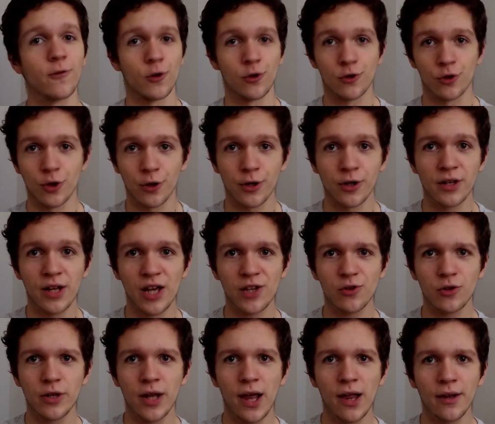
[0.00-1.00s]
for certain
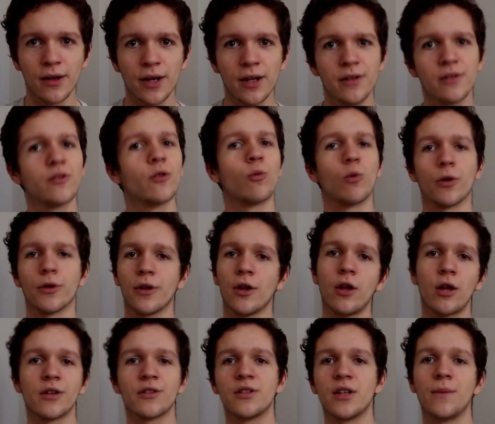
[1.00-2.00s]
nationalities, where
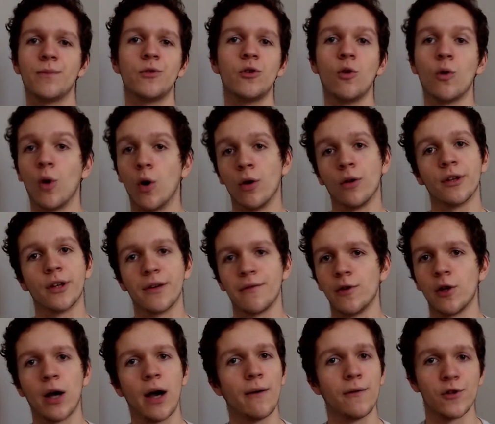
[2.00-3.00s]
they'll accept you only if
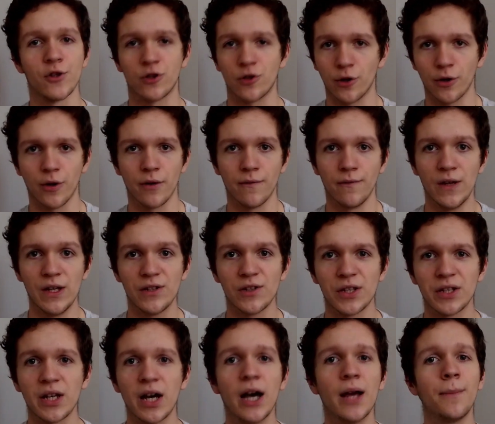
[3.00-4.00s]
you have a certain visa
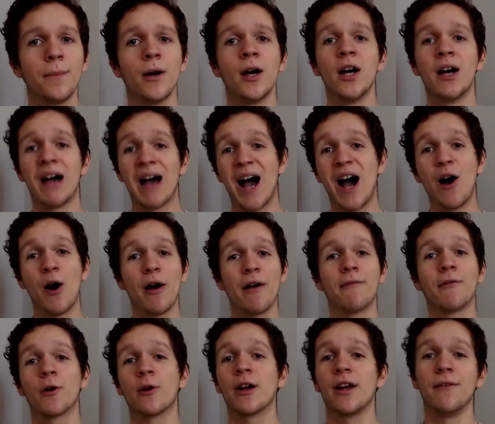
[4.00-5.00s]
type.
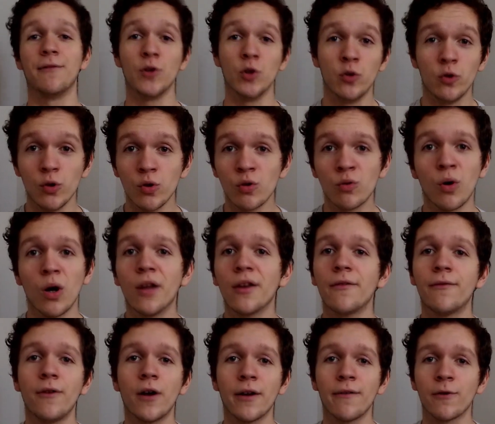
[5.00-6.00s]
However, if you do
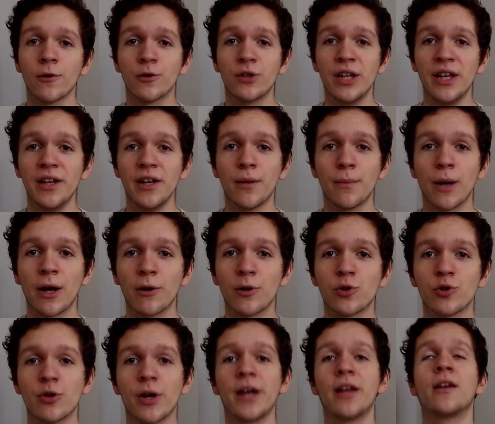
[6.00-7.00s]
qualify for TD
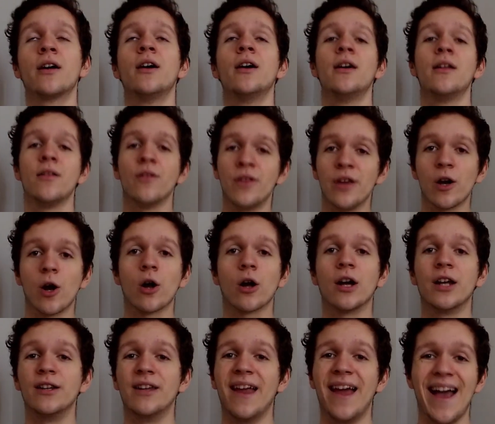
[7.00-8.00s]
Ameritrade, they are
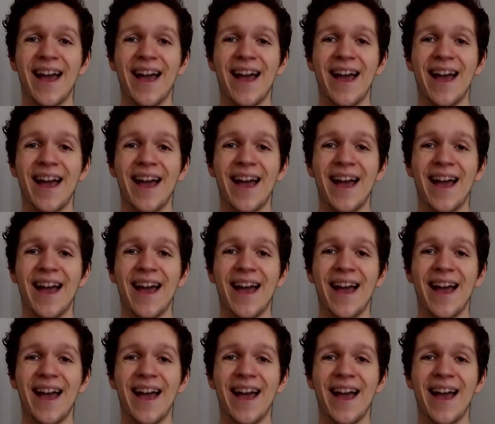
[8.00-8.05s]
an